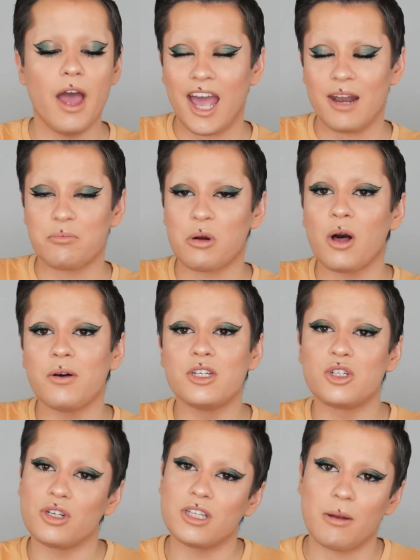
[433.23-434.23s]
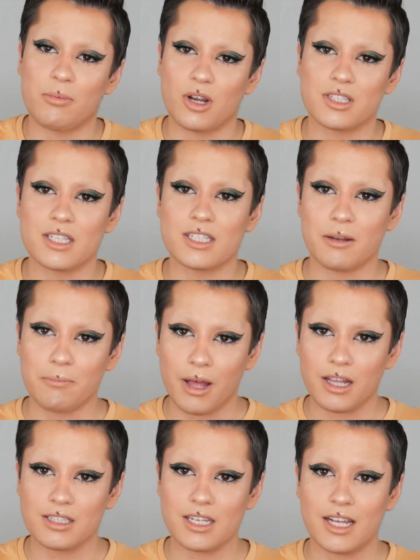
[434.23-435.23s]
and probably during that process it
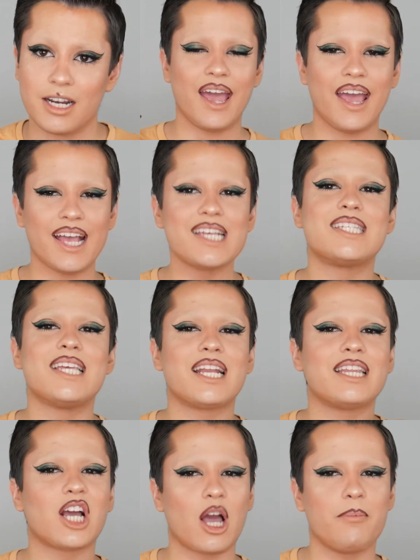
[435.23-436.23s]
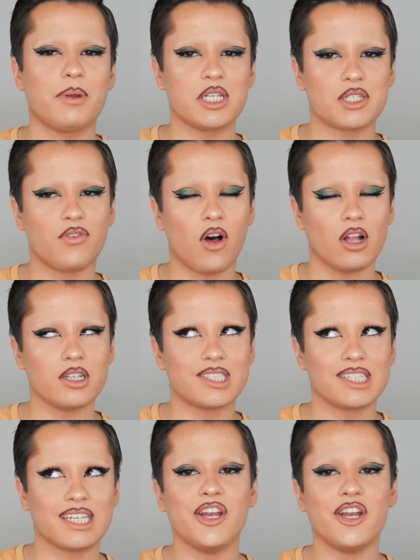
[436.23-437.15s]
melted. Is it the company's fault?